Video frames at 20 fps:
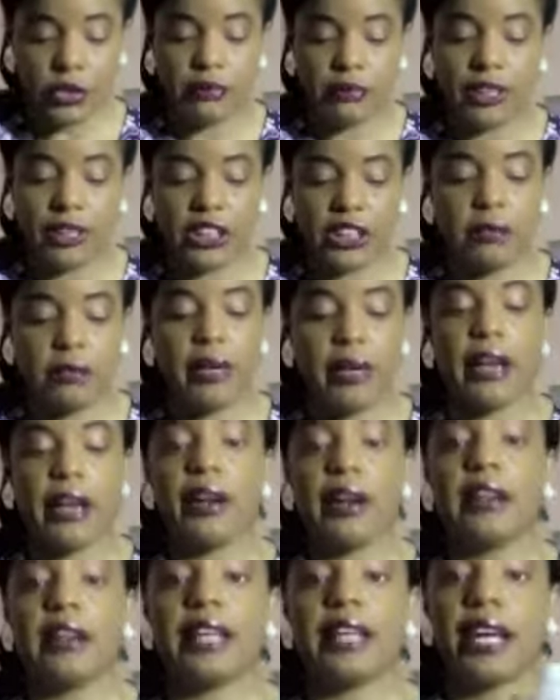Shima
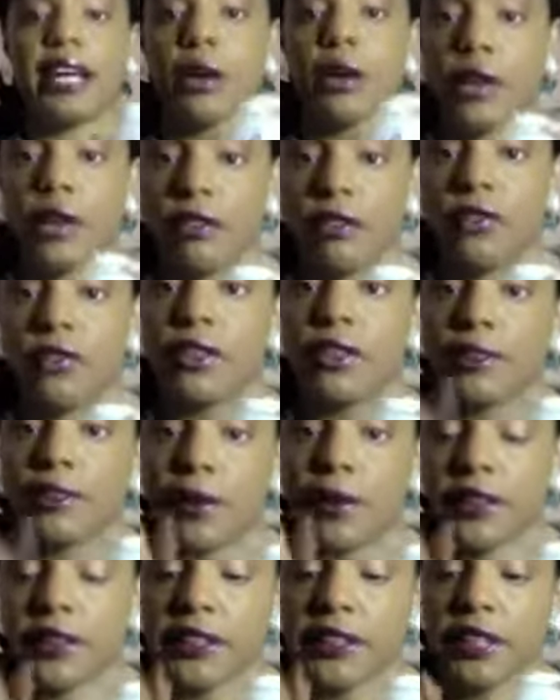hairline cream for this
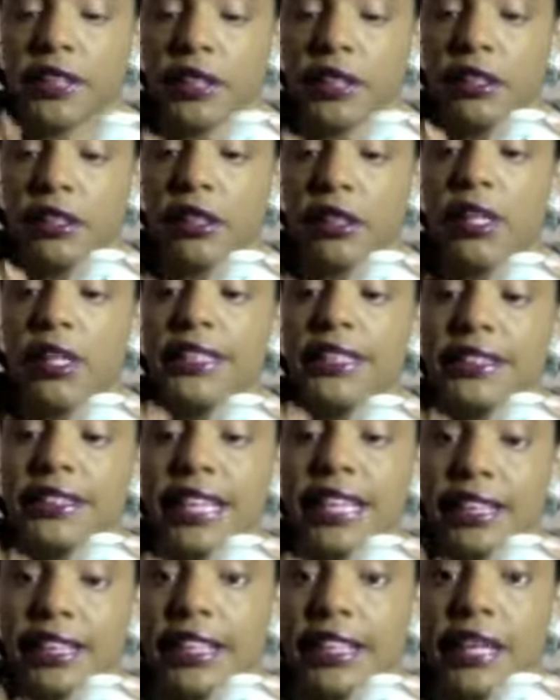particular
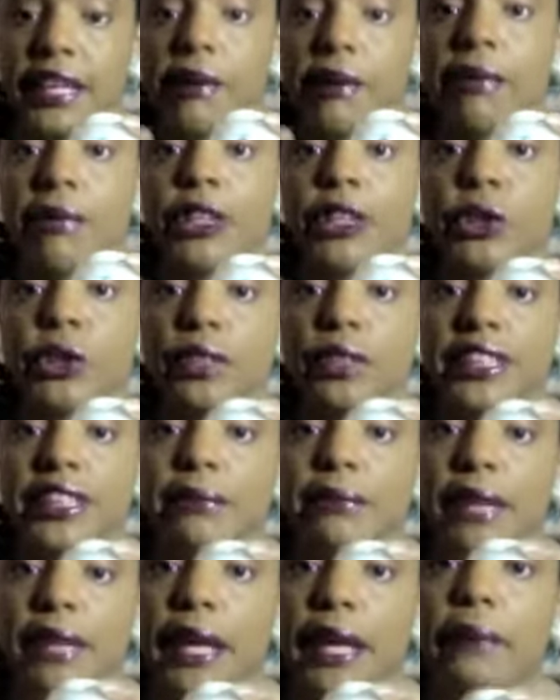technique I'm about to
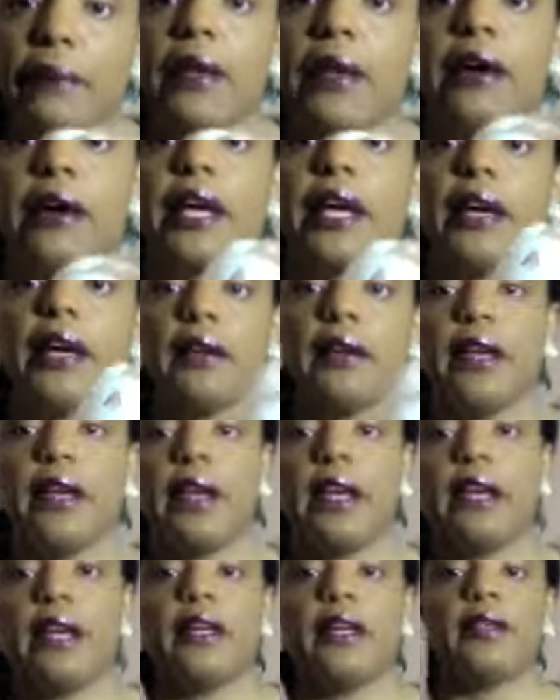explain, okay?
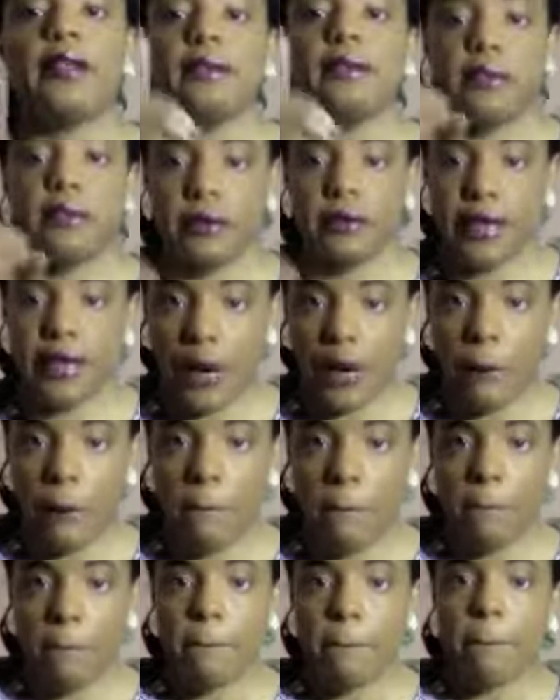Now,
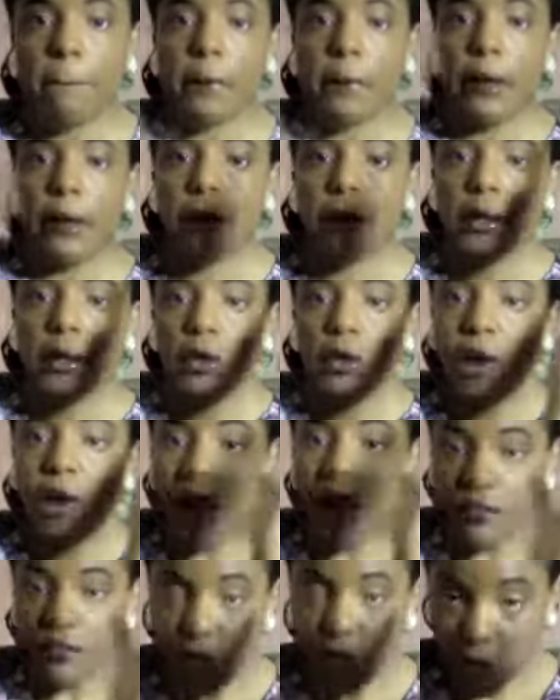
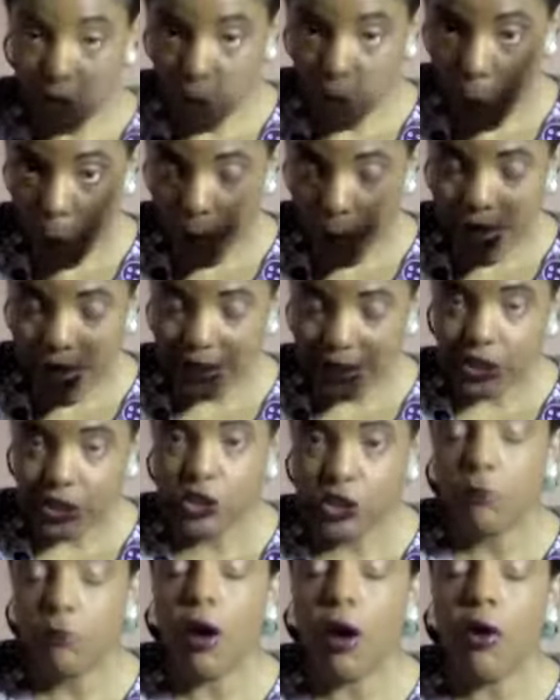after you apply the
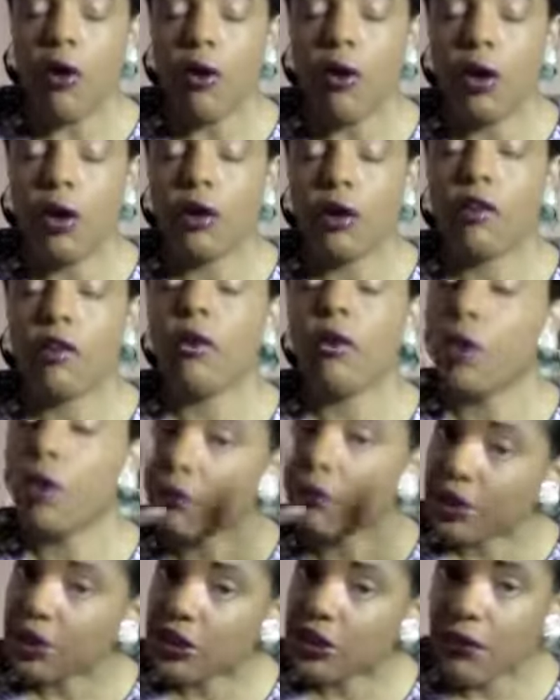Shima oil or
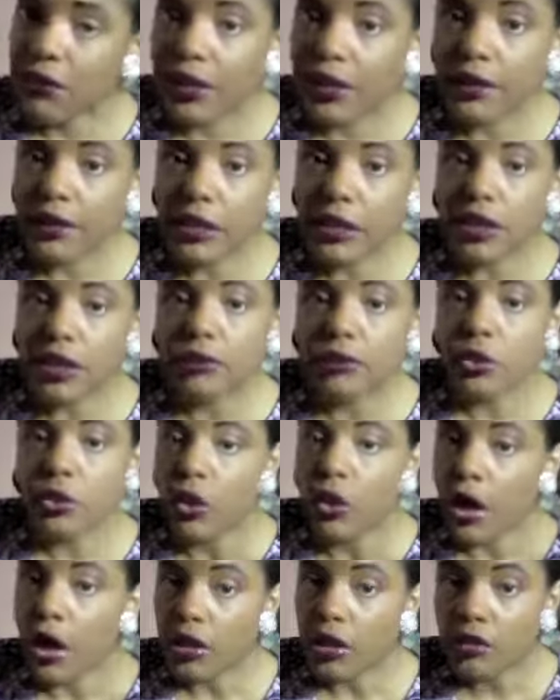my Shima hairline cream to
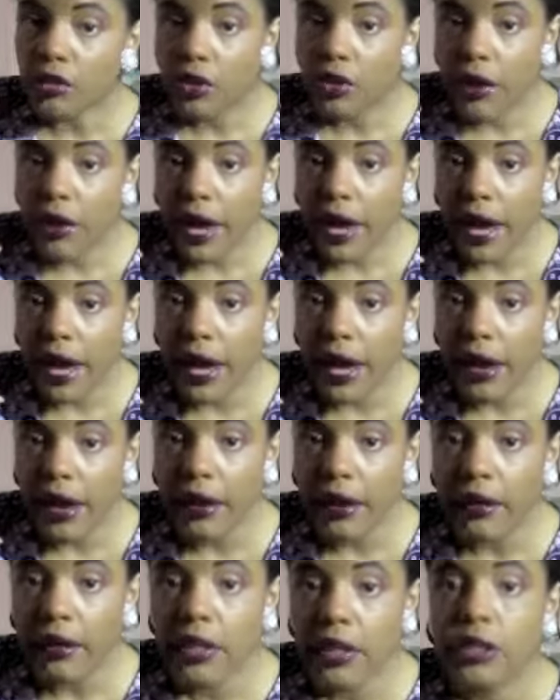all of your
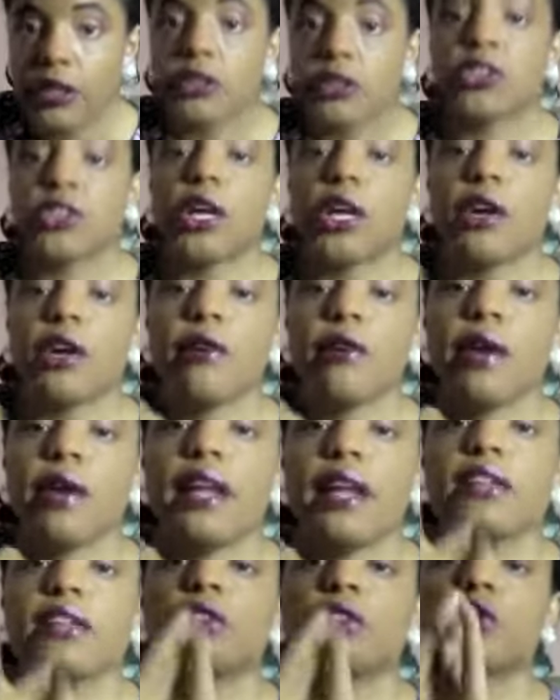hair, start
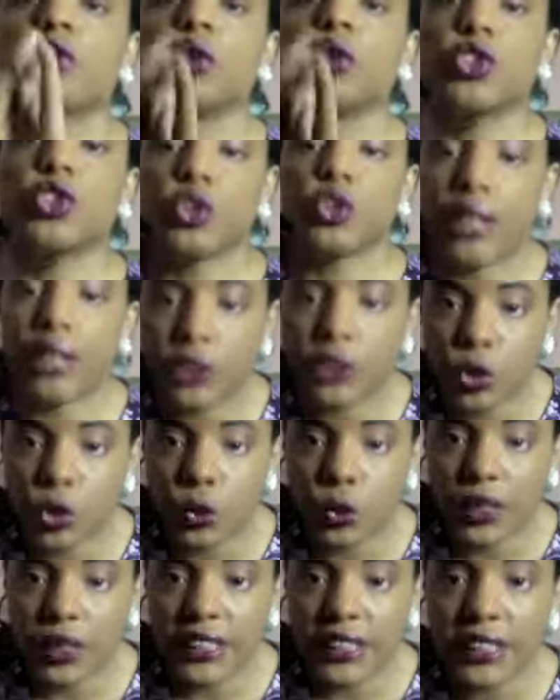creating your 2-strand
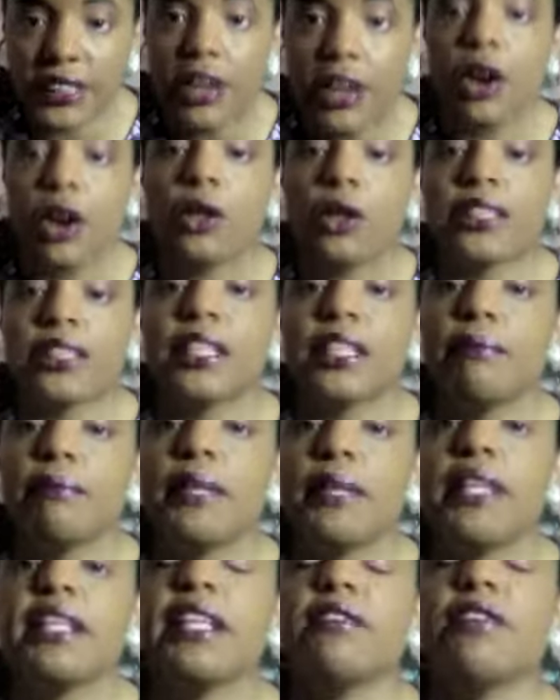twist, or
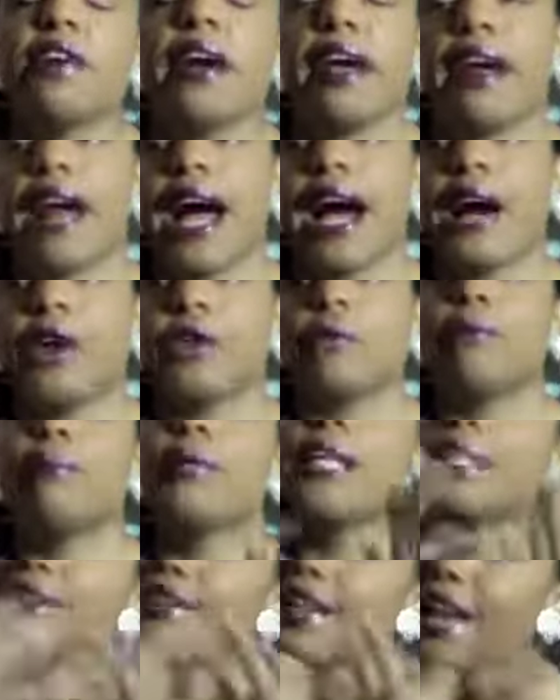simply leave your hair out.
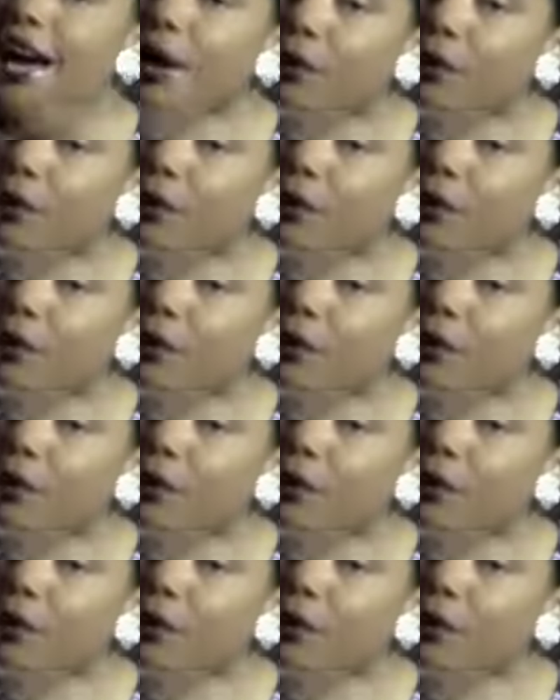But I